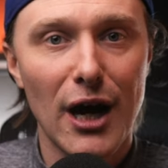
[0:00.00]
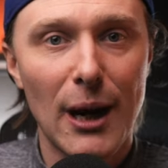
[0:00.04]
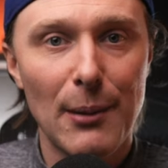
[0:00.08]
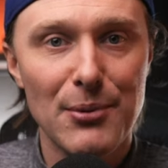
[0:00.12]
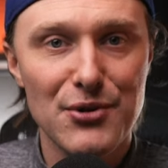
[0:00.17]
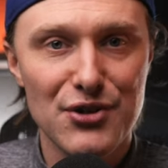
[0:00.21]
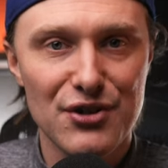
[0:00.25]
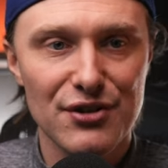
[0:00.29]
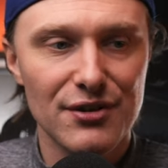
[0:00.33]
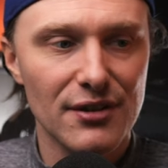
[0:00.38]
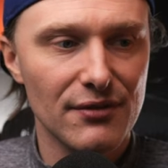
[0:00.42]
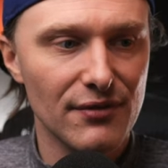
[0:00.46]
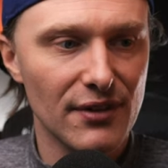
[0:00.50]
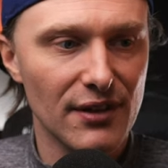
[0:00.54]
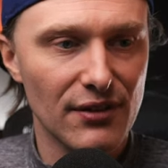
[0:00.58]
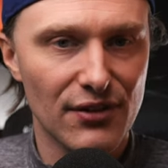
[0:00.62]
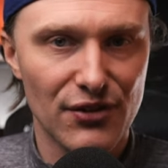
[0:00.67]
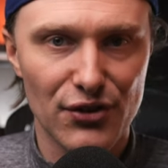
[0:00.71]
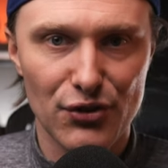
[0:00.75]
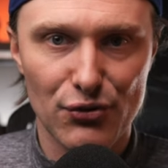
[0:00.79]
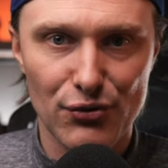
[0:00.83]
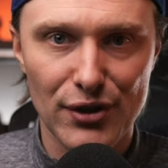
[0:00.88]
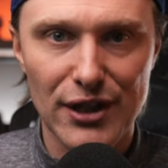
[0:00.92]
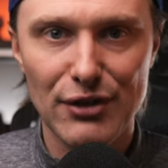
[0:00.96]
option of a
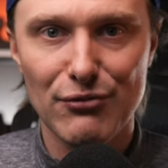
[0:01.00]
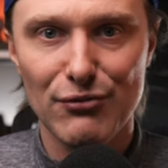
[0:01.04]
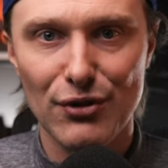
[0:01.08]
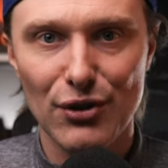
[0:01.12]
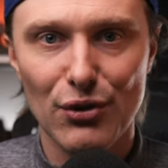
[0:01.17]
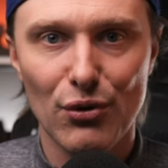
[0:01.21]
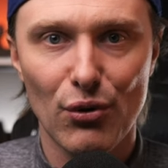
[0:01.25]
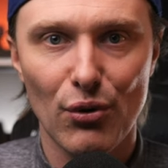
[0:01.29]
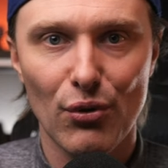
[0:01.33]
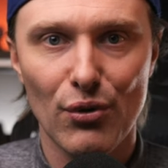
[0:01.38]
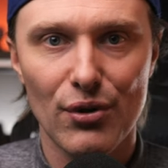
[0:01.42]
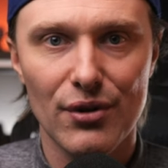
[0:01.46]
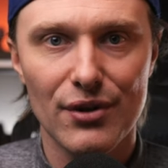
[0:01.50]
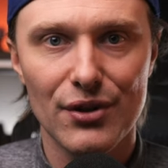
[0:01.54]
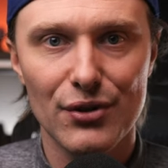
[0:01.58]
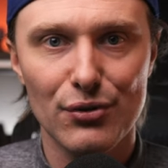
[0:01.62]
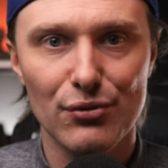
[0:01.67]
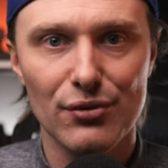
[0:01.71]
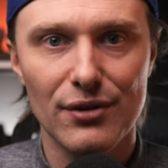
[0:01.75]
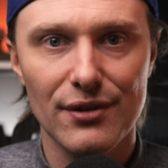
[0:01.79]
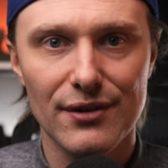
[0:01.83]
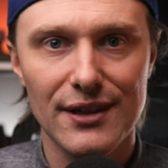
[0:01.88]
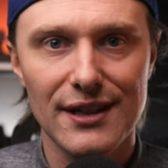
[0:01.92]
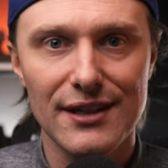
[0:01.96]
screen record
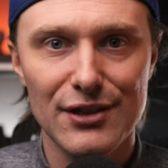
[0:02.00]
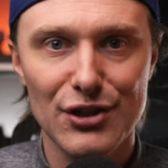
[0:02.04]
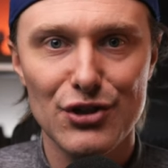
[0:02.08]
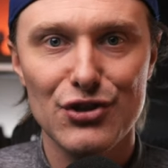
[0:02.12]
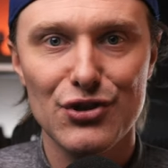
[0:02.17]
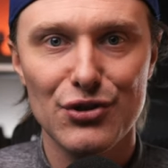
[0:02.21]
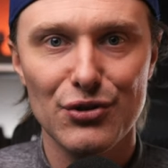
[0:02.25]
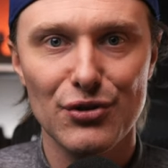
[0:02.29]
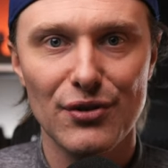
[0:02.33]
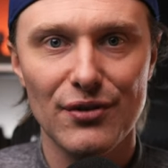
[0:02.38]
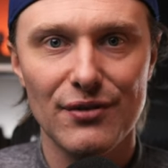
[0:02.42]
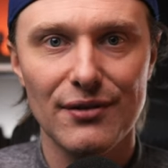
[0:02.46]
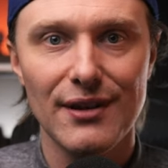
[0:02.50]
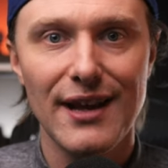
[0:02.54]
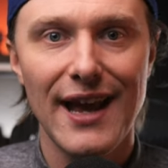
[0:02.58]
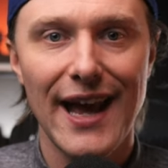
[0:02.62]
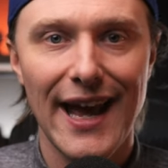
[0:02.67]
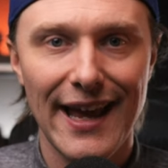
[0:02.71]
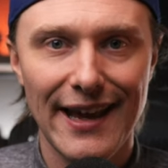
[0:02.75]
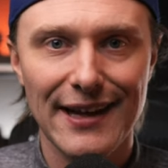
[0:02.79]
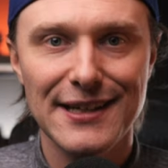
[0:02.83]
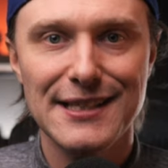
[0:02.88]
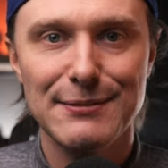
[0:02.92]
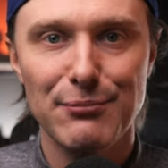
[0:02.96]
or the additional
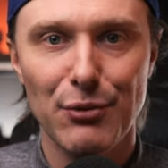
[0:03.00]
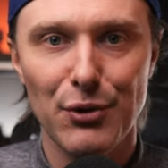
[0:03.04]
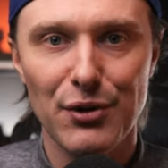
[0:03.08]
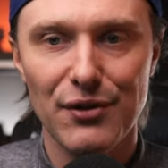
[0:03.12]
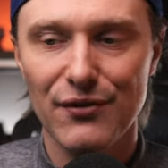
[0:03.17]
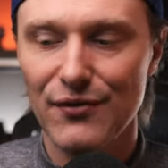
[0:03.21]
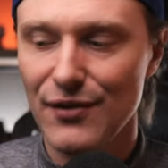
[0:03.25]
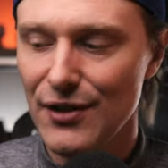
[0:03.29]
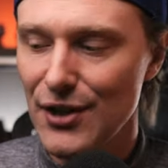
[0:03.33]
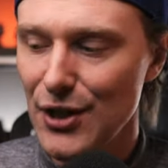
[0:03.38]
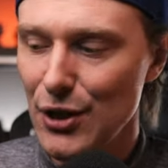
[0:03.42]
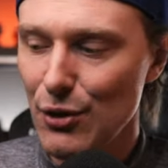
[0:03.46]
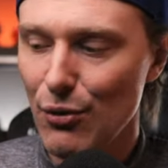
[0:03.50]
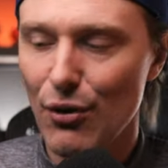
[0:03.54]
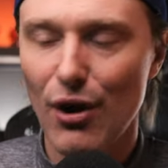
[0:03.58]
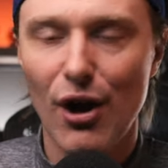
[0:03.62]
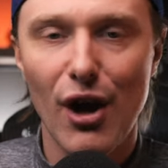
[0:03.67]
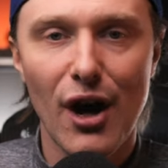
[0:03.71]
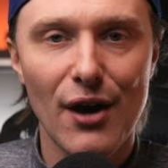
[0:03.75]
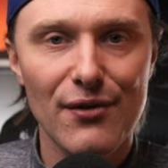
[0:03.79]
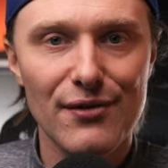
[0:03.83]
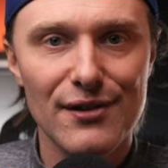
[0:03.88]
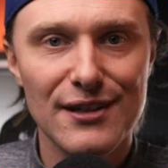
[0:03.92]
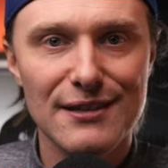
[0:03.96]
export of video
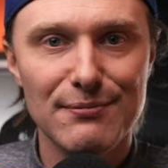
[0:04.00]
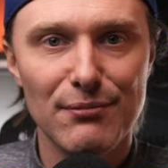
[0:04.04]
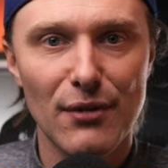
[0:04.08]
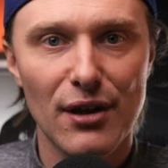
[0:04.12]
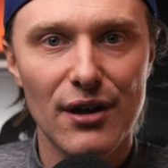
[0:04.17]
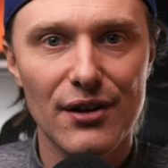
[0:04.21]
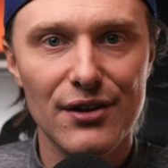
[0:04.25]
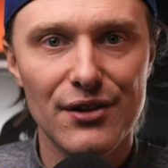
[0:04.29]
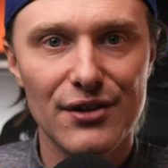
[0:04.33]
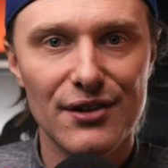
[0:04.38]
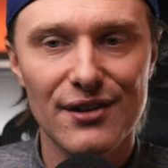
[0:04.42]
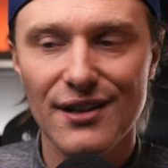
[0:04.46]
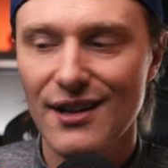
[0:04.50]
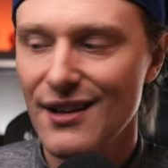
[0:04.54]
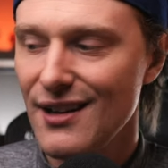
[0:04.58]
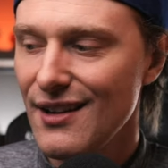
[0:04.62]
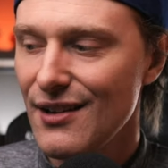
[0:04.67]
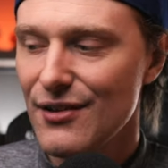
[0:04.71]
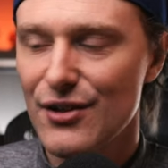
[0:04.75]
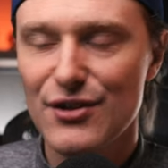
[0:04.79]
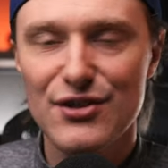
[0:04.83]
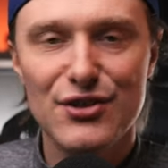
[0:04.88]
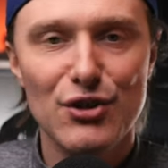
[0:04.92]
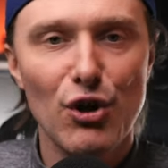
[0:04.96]
on this monitor.
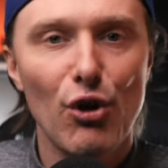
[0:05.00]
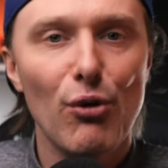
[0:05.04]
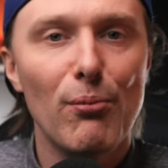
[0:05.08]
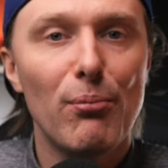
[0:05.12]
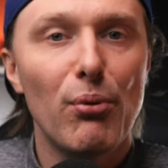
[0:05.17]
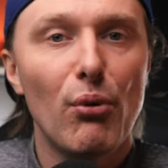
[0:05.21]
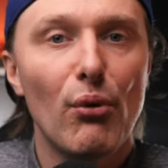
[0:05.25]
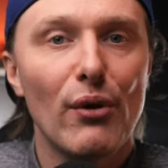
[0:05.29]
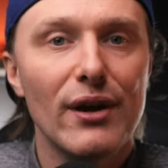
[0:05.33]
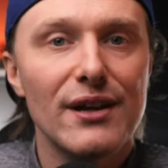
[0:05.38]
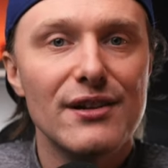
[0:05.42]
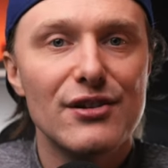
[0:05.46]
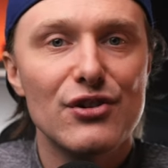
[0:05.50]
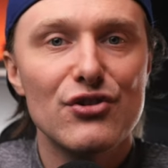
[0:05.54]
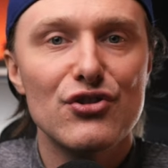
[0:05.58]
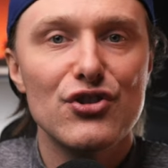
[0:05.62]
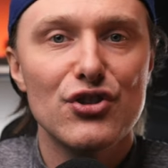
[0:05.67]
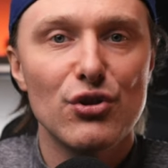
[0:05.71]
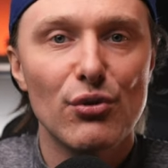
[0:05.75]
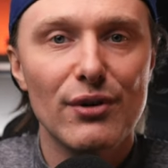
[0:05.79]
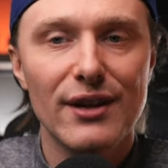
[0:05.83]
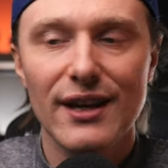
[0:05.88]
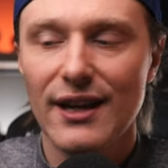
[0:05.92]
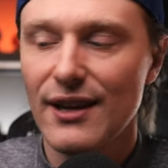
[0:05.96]
There's no point in
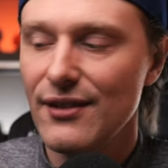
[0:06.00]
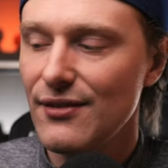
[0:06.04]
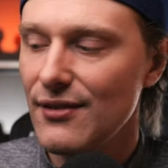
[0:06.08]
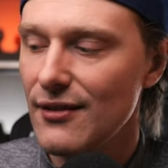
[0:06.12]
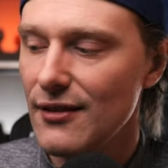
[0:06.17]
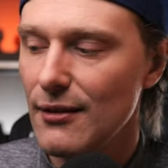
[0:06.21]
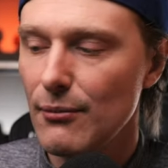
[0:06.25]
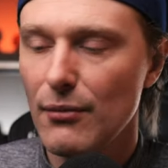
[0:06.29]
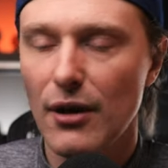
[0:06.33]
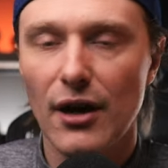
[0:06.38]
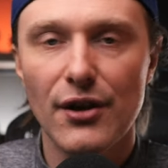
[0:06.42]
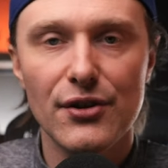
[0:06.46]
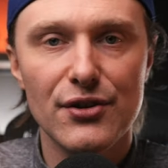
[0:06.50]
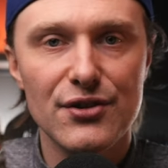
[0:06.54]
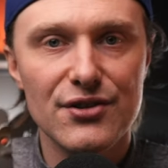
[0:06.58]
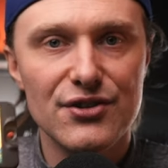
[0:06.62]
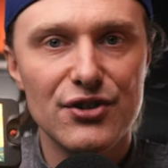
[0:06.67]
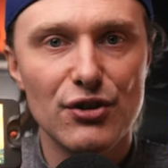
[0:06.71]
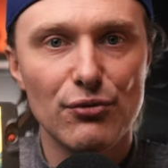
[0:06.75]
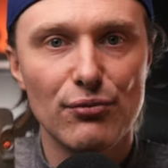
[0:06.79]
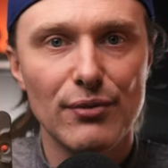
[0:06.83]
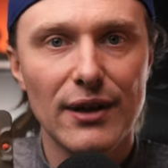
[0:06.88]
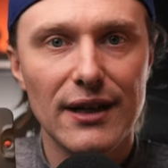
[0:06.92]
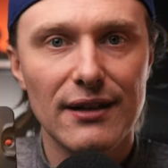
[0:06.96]
showcasing the monitors
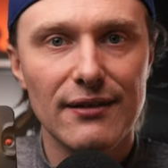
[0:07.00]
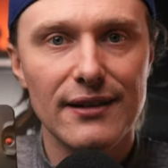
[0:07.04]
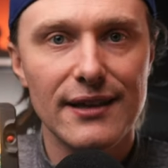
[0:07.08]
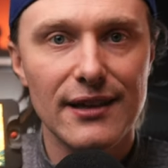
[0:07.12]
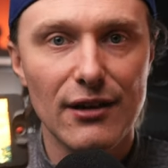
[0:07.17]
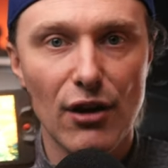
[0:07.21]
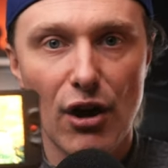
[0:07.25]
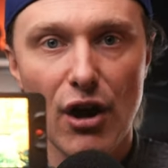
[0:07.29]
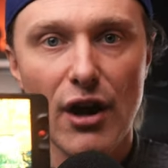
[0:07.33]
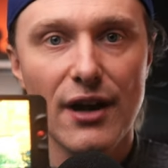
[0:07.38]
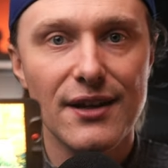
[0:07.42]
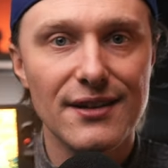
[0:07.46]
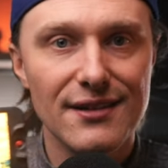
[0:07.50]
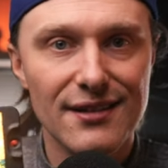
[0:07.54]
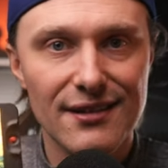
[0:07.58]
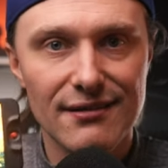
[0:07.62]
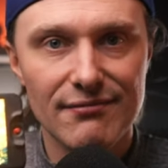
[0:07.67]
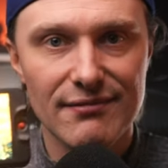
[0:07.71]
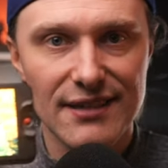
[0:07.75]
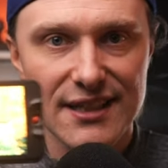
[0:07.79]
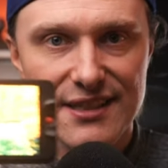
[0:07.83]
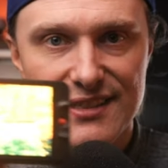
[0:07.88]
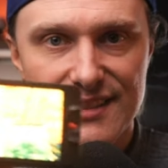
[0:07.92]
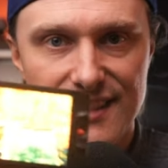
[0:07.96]
directly onto
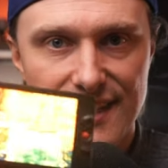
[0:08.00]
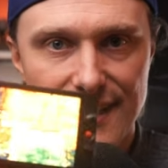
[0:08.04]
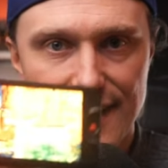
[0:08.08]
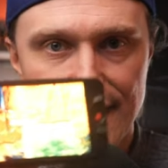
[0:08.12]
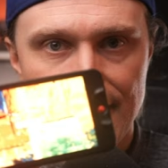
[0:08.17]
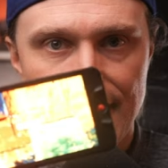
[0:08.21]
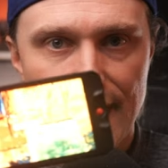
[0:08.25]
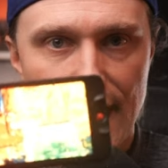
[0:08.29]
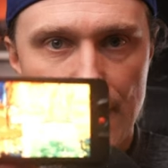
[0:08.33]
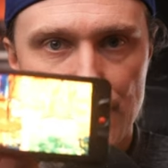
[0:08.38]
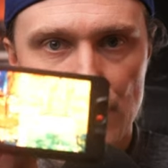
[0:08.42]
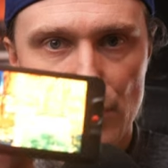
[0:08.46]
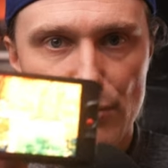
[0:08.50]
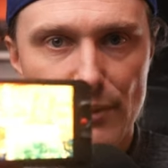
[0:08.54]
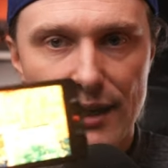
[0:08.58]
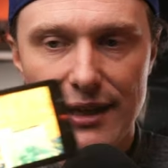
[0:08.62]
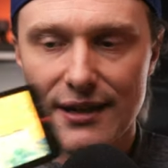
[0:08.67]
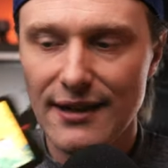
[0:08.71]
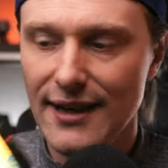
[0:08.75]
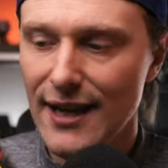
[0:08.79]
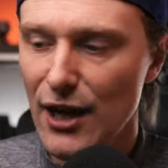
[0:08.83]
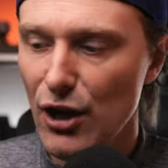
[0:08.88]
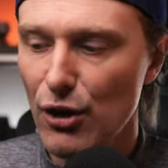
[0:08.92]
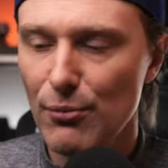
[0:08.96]
this camera
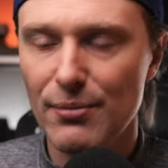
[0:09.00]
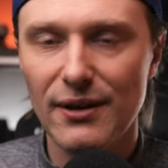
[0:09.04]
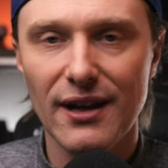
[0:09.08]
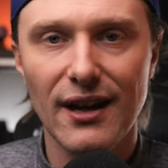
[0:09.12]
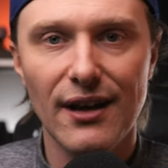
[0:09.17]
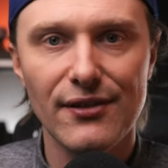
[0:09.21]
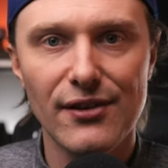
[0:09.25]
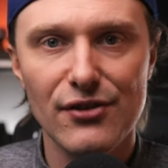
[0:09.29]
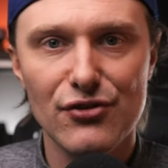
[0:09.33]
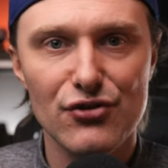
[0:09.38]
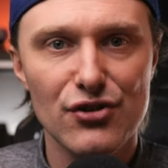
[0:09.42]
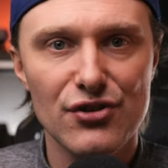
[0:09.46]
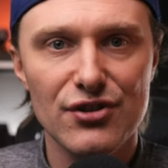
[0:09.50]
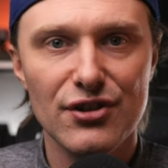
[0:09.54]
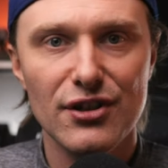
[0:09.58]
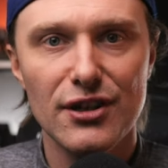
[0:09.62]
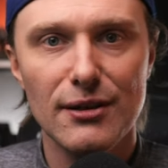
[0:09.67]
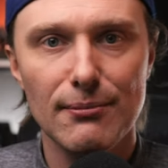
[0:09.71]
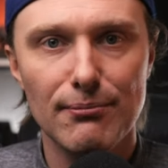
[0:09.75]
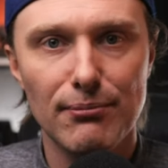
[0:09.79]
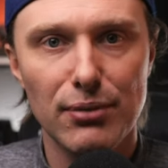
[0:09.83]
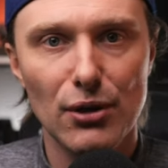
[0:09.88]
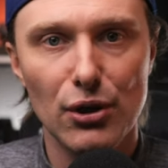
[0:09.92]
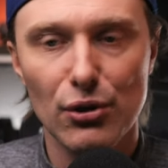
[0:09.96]
right now because it's just gonna
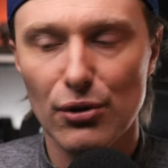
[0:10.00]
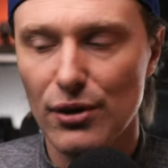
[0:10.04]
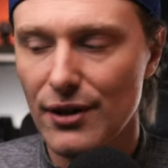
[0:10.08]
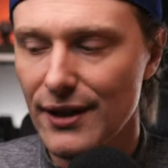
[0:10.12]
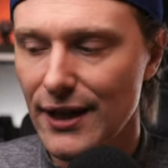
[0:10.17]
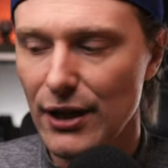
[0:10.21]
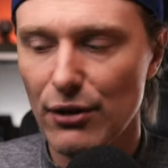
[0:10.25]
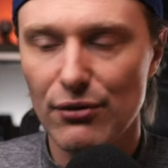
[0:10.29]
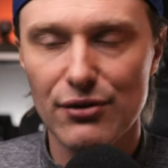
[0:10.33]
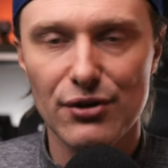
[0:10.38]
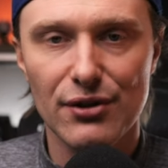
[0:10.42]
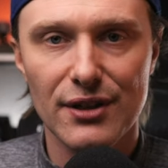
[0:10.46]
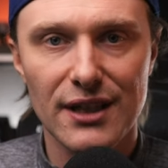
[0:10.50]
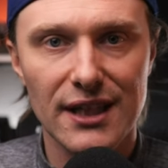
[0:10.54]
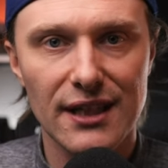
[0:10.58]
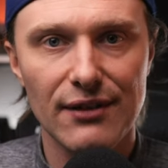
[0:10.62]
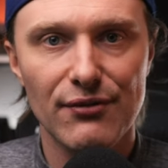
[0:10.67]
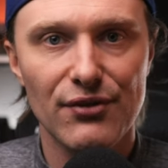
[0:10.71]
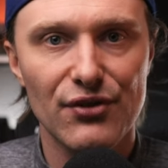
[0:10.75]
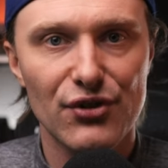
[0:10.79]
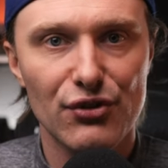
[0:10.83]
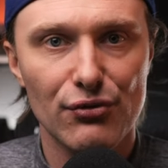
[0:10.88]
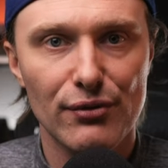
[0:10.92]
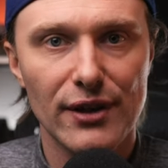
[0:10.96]
blur it out or
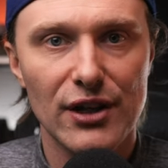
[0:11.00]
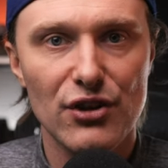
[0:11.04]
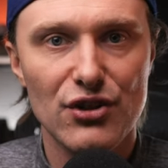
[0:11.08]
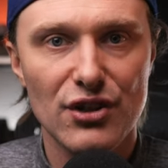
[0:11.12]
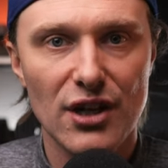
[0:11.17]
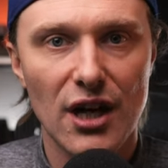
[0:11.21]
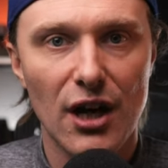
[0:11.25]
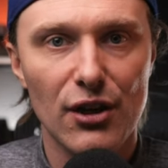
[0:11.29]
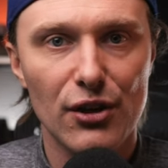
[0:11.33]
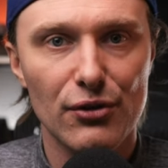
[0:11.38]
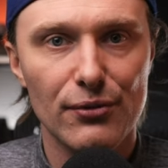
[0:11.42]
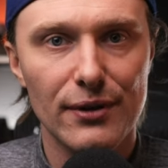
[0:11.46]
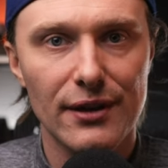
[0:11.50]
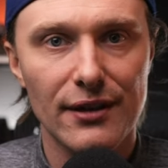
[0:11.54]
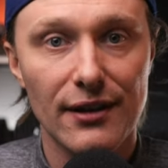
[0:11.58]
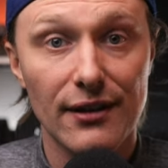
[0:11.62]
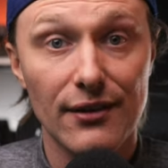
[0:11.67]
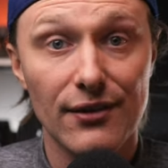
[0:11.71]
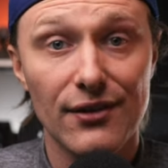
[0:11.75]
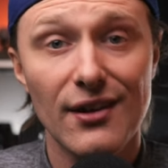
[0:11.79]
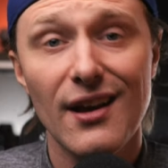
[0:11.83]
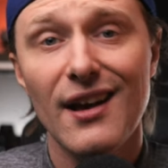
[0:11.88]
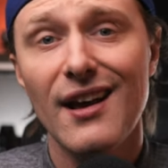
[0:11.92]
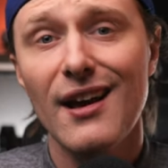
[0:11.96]
give strange color
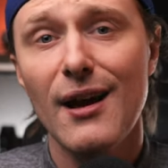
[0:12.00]
readings.